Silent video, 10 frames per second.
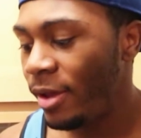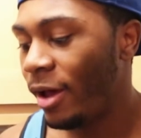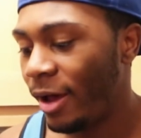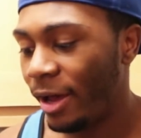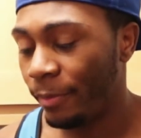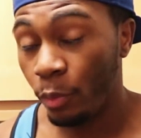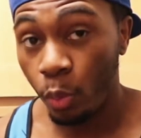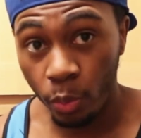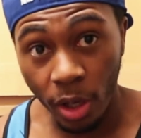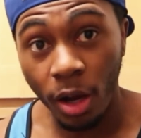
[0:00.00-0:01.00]

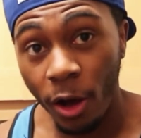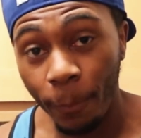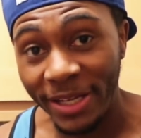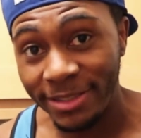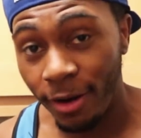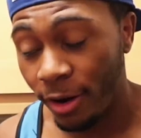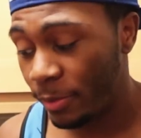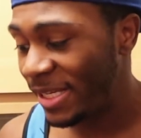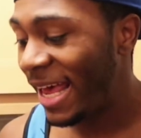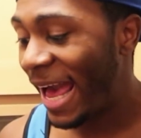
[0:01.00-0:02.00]
we've got complex
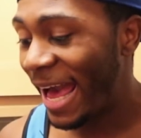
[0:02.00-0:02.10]
carbs,